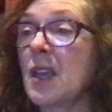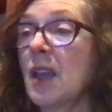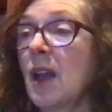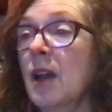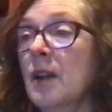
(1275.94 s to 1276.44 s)

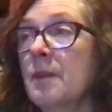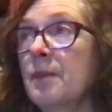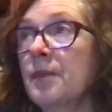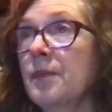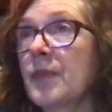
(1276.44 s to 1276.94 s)

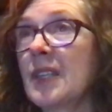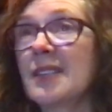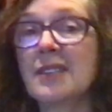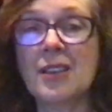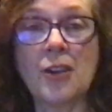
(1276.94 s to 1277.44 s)
um,
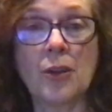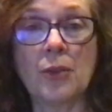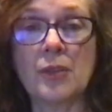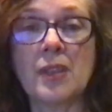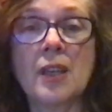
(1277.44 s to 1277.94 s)

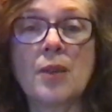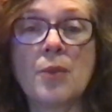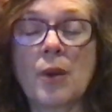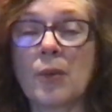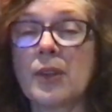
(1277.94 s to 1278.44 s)
casinos,
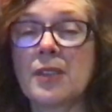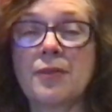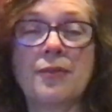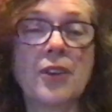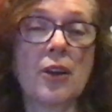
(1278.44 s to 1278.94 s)
anywhere where it's a
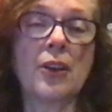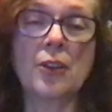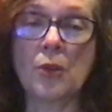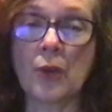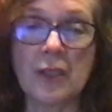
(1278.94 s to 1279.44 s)
very
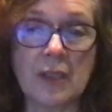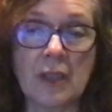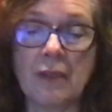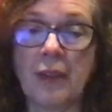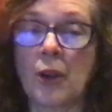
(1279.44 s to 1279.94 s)
noisy
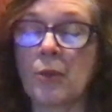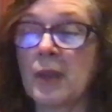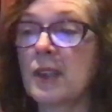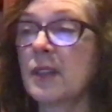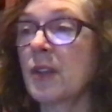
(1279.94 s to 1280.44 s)

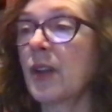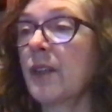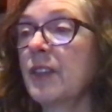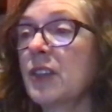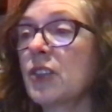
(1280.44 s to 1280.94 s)
environment and they're
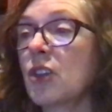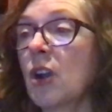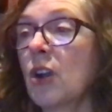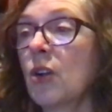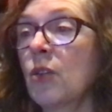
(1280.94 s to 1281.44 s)
having to
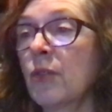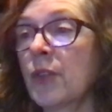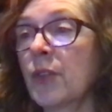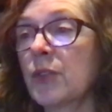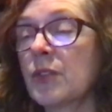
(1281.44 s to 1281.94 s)
talk over
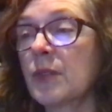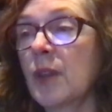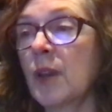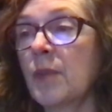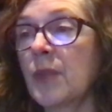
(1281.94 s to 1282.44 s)
those
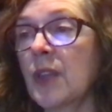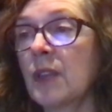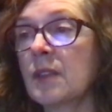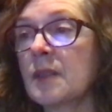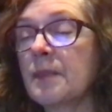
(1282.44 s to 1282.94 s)
um,
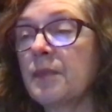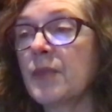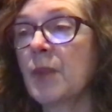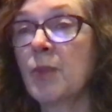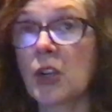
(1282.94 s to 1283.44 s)
things.
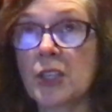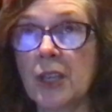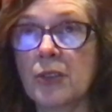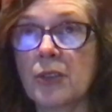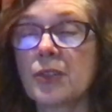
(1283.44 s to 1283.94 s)

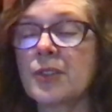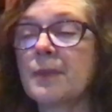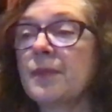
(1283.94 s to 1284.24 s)
Bartenders.